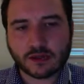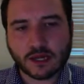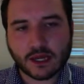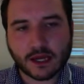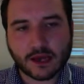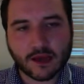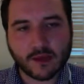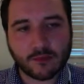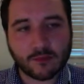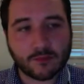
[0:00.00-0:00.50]

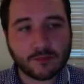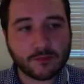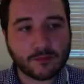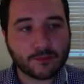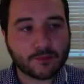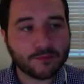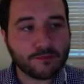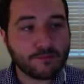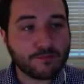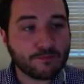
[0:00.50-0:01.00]

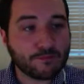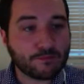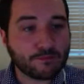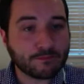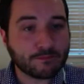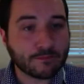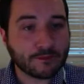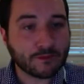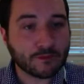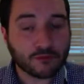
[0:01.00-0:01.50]
Um,
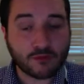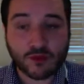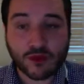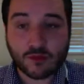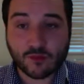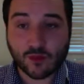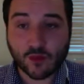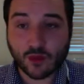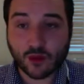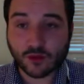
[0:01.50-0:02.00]

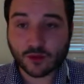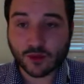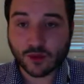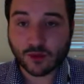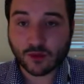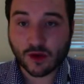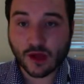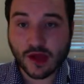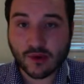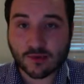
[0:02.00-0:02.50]
Marine Ward, we're
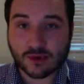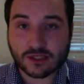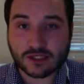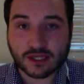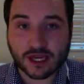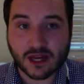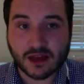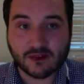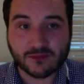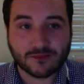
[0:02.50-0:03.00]
quite happy
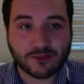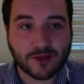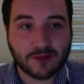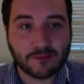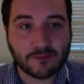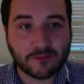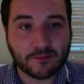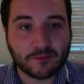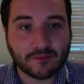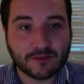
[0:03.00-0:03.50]
to have
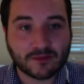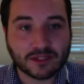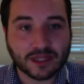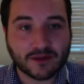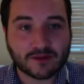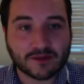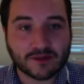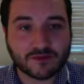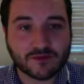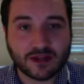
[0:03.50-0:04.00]
um, to
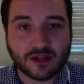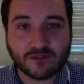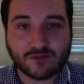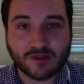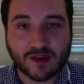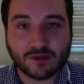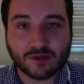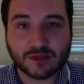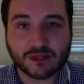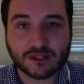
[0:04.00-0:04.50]
have some really
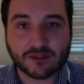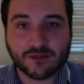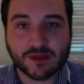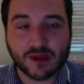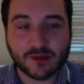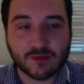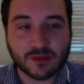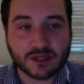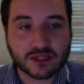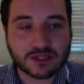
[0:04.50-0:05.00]
fabulous
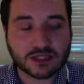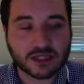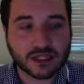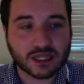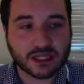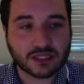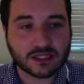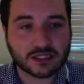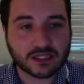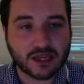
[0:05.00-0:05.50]
developments,
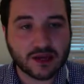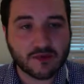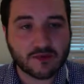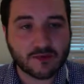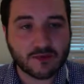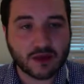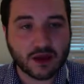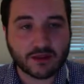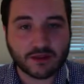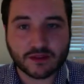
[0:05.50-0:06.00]
and
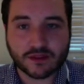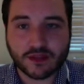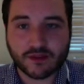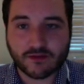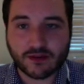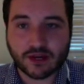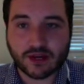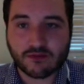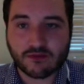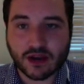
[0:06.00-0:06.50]
um, I think they
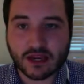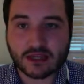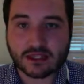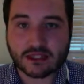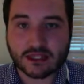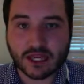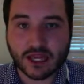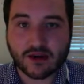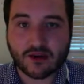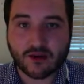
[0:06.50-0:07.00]
really
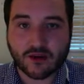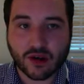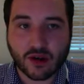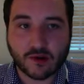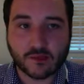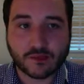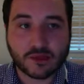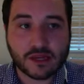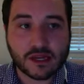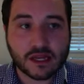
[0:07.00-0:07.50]
raised the area
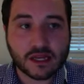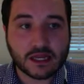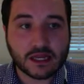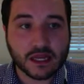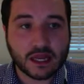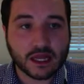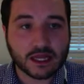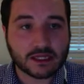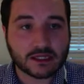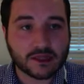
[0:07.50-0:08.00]
up.
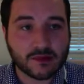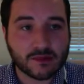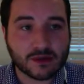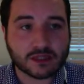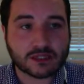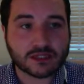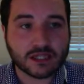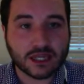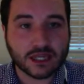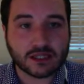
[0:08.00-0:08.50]
And I
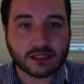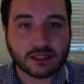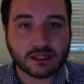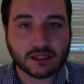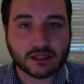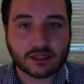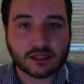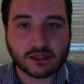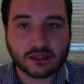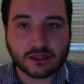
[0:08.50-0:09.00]
must say
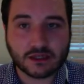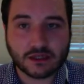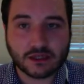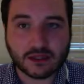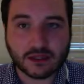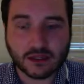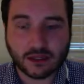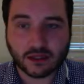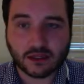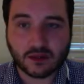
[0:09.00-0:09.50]
that
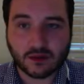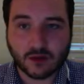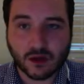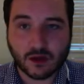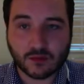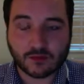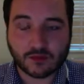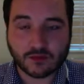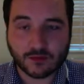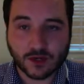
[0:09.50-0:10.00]

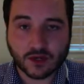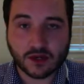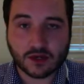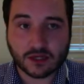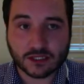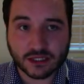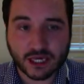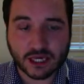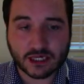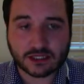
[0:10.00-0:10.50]
I was when I
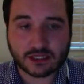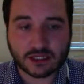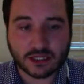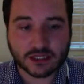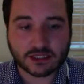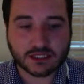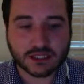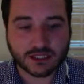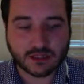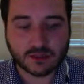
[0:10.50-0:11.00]
was elected,
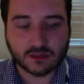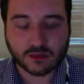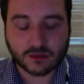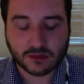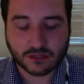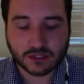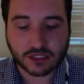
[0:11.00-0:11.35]
I said that.